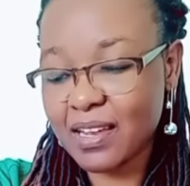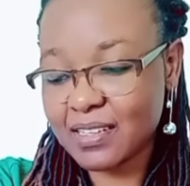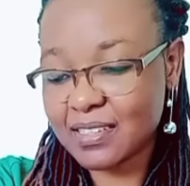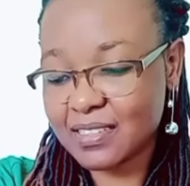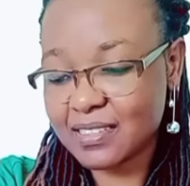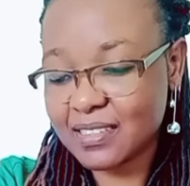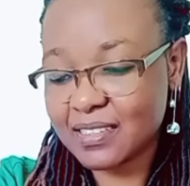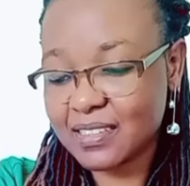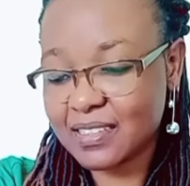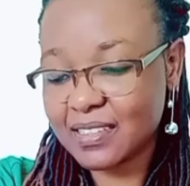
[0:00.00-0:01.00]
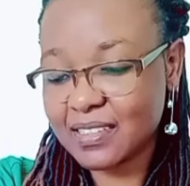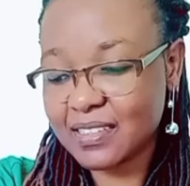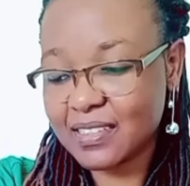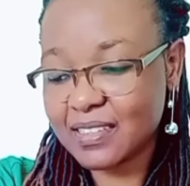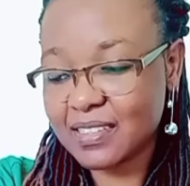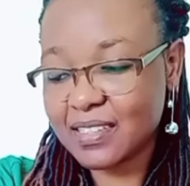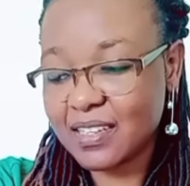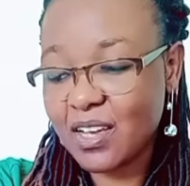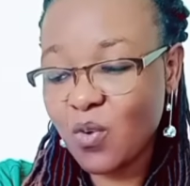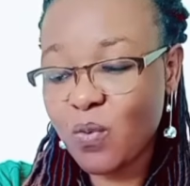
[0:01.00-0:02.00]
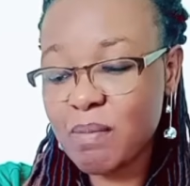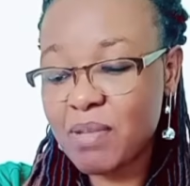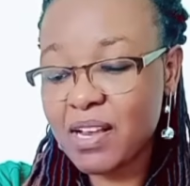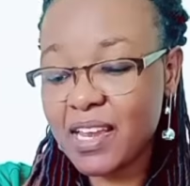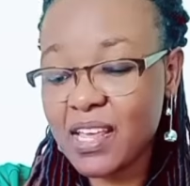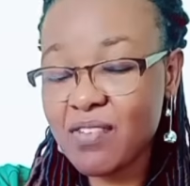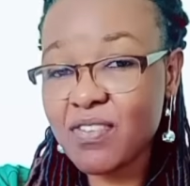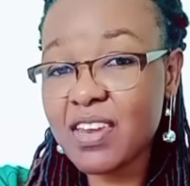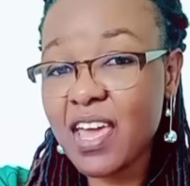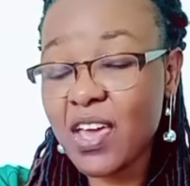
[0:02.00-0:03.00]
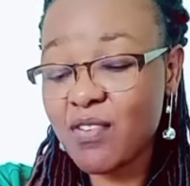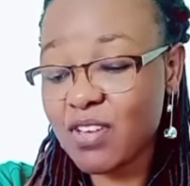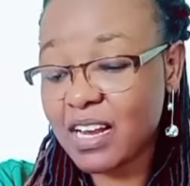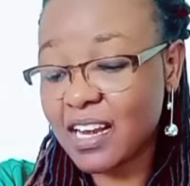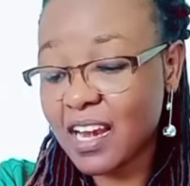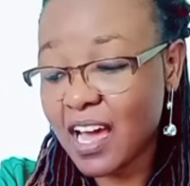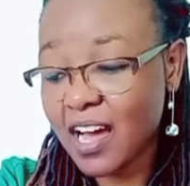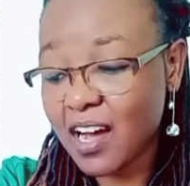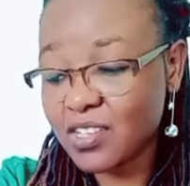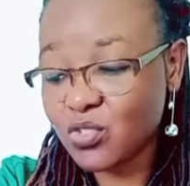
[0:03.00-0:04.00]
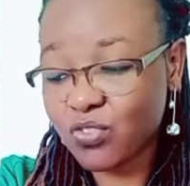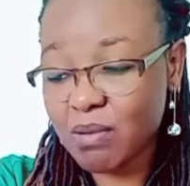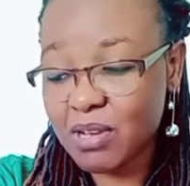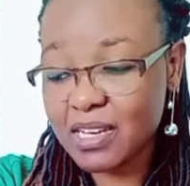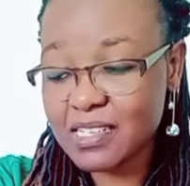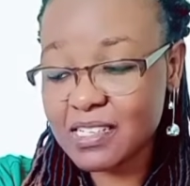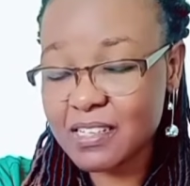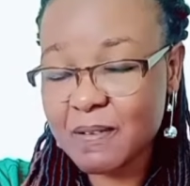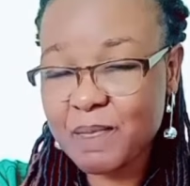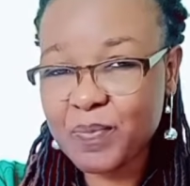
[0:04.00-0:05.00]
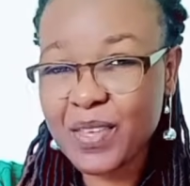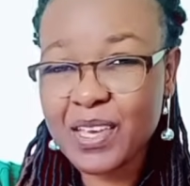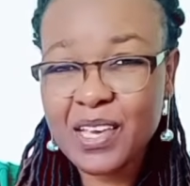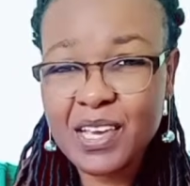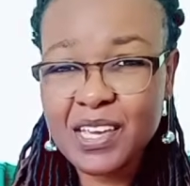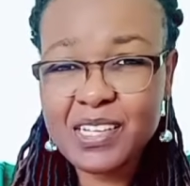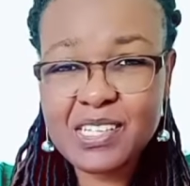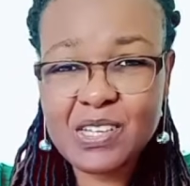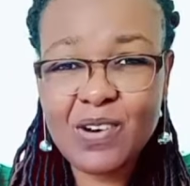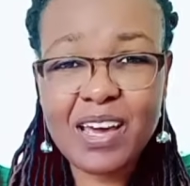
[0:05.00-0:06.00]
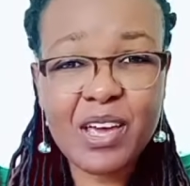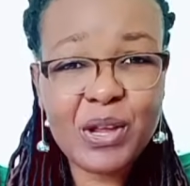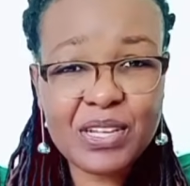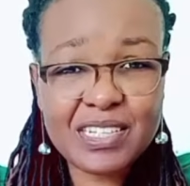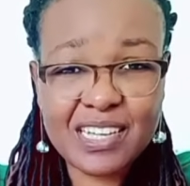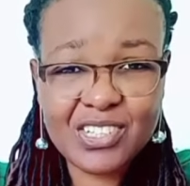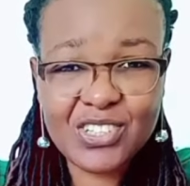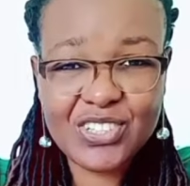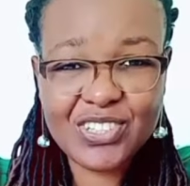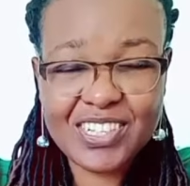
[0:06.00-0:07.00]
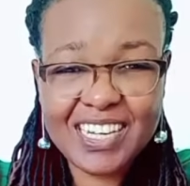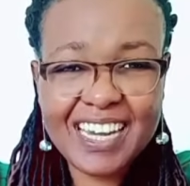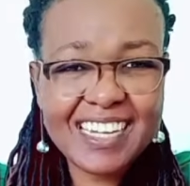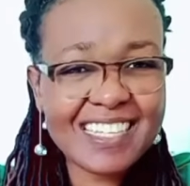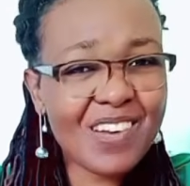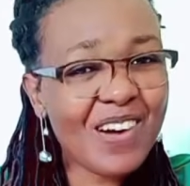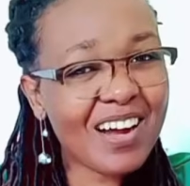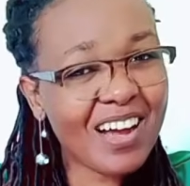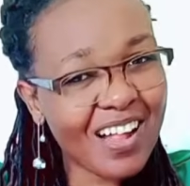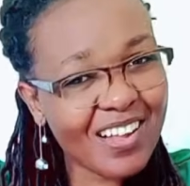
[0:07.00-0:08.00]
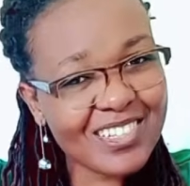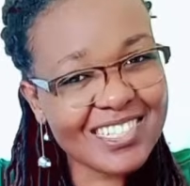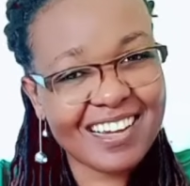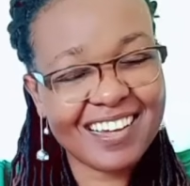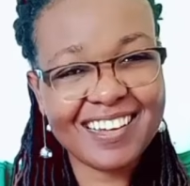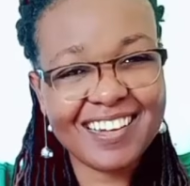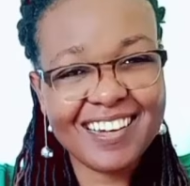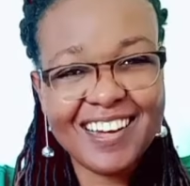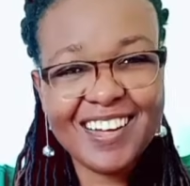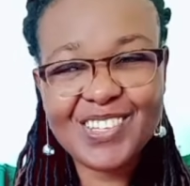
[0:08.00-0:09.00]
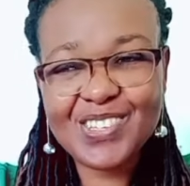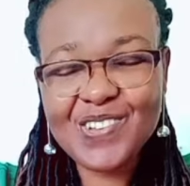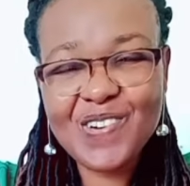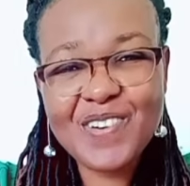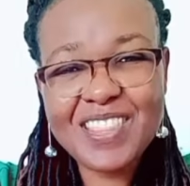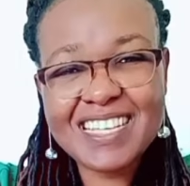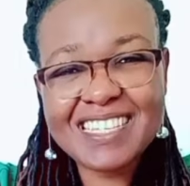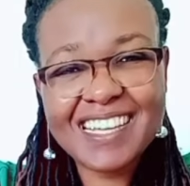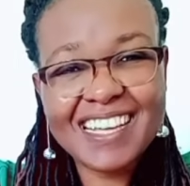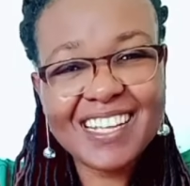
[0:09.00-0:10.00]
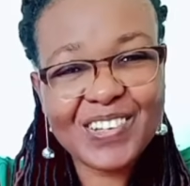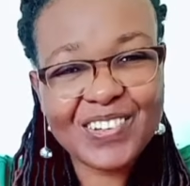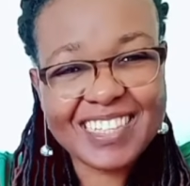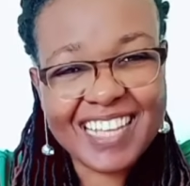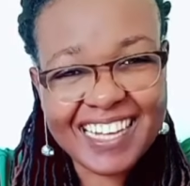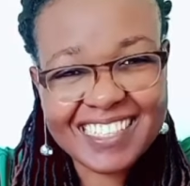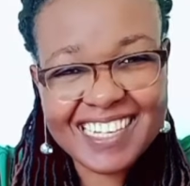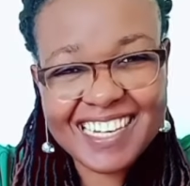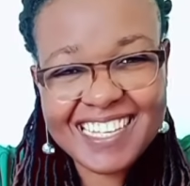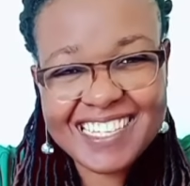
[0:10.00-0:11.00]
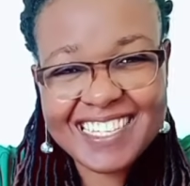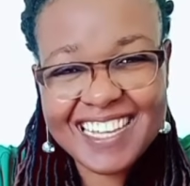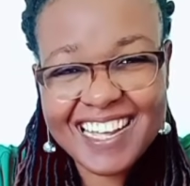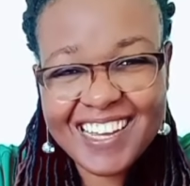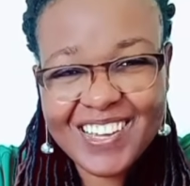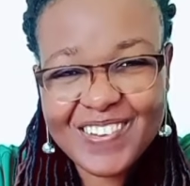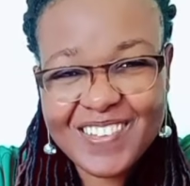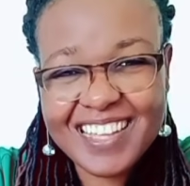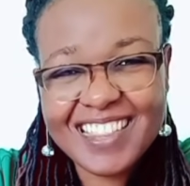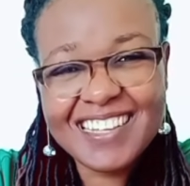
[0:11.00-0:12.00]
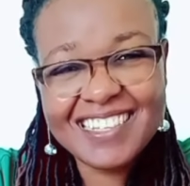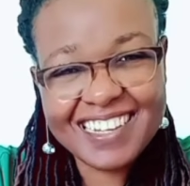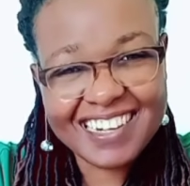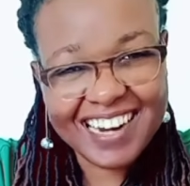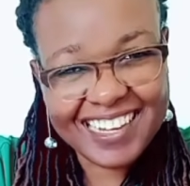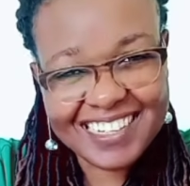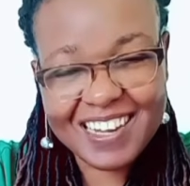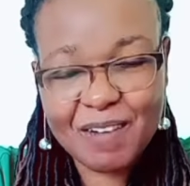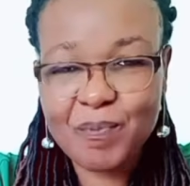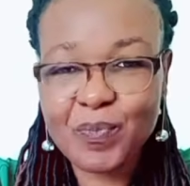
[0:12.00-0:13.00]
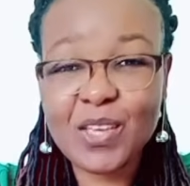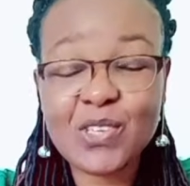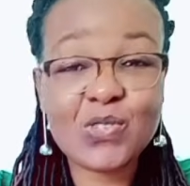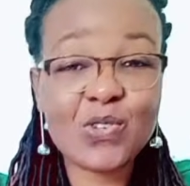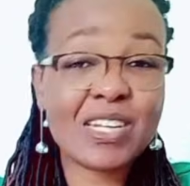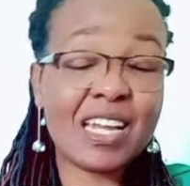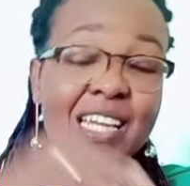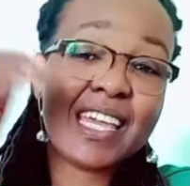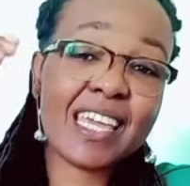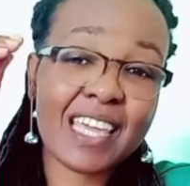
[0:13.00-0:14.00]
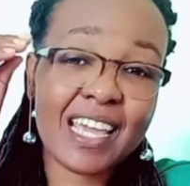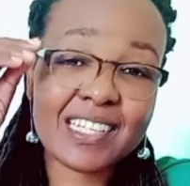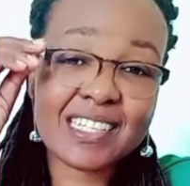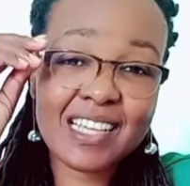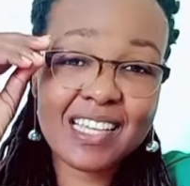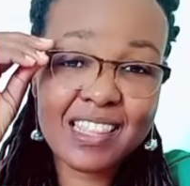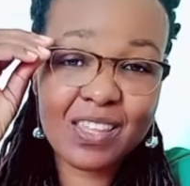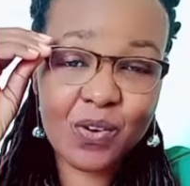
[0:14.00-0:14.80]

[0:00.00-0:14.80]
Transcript: We believe in having large families. It is our heritage and it's our culture. So this introduction is telling you that this writer is totally against the one-child policy.